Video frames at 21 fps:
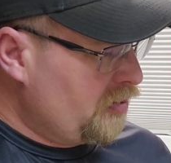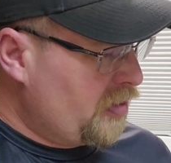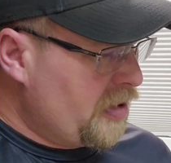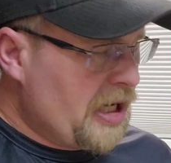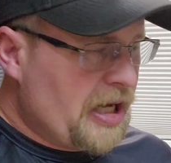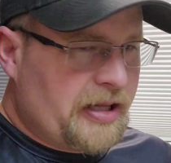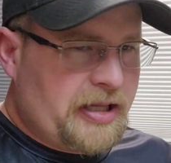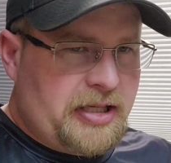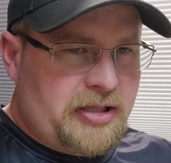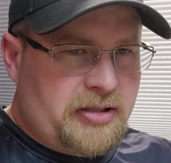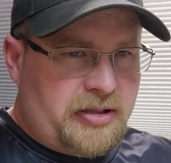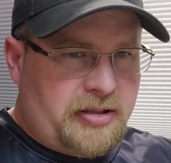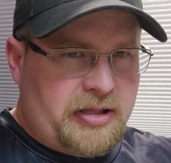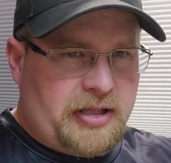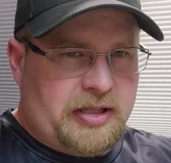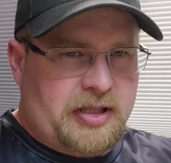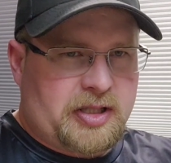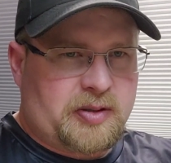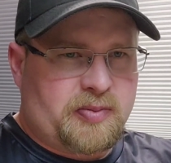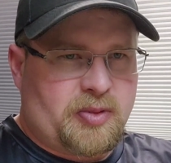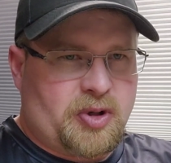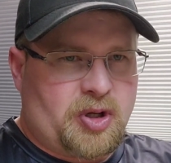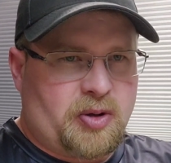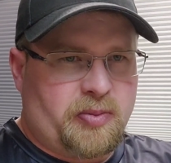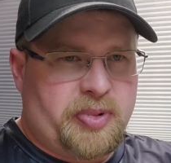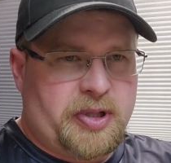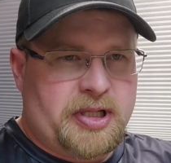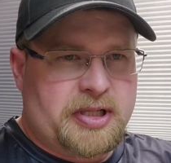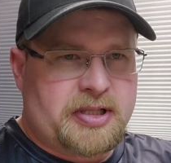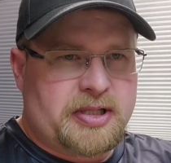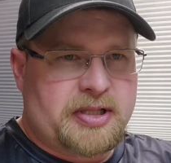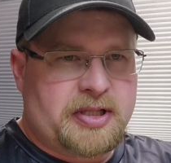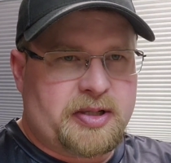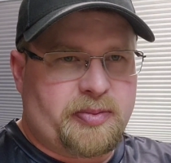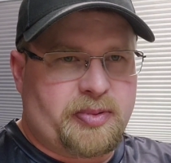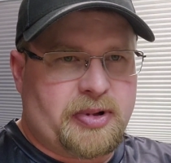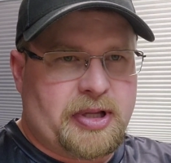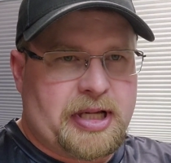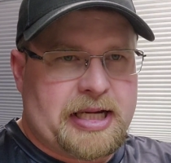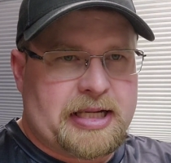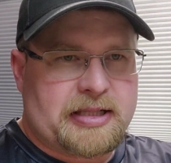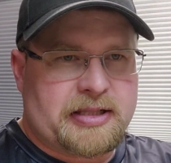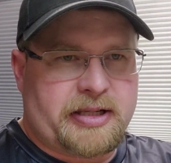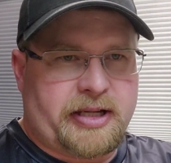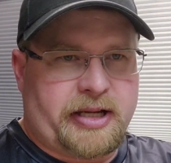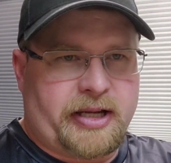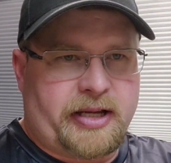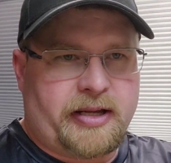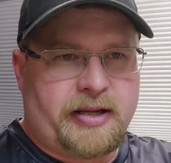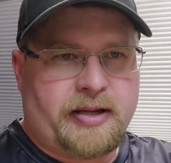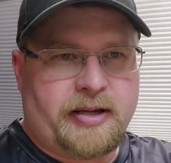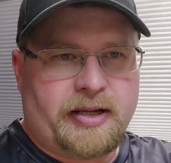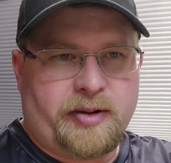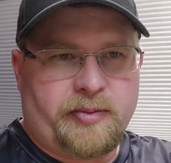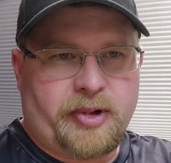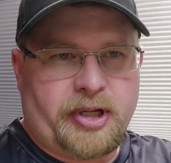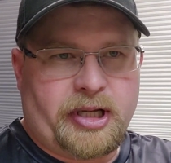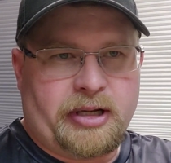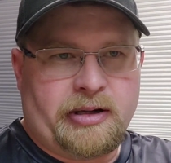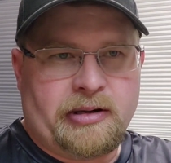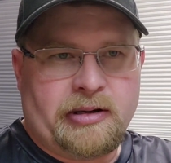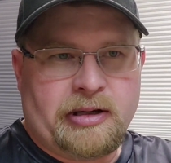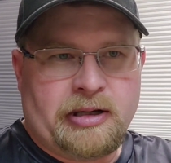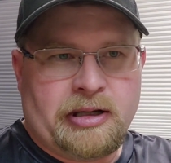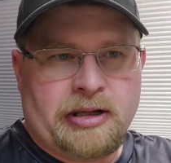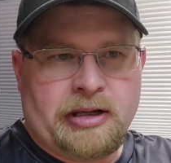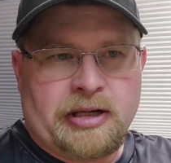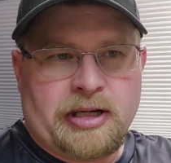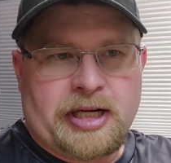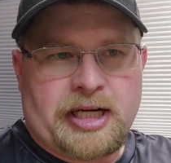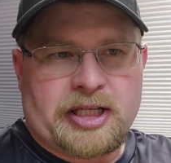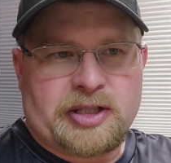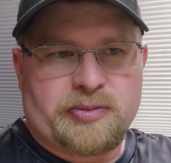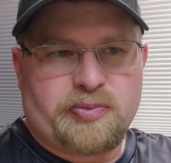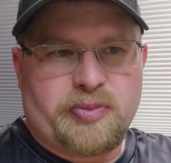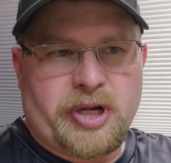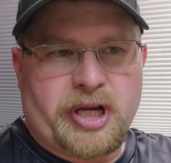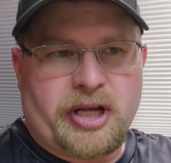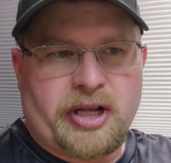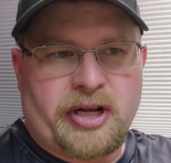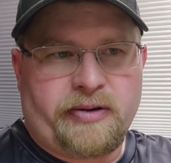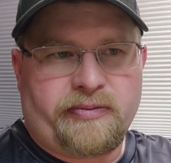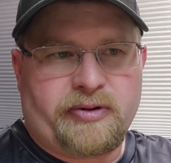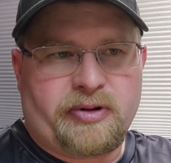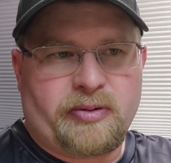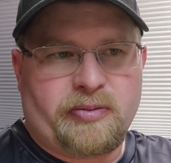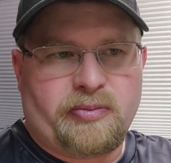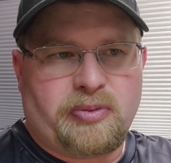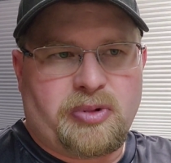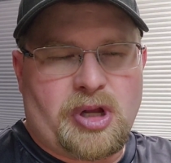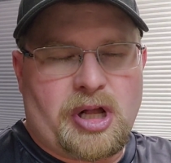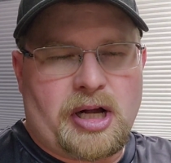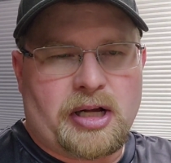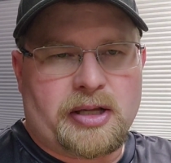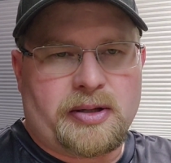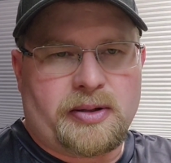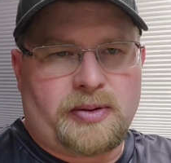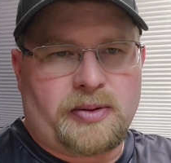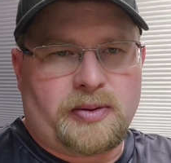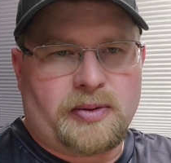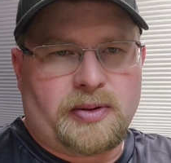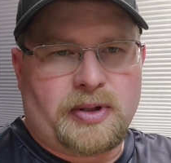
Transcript: But yeah, these are not small pieces of plastic. I mean, that's big enough to block the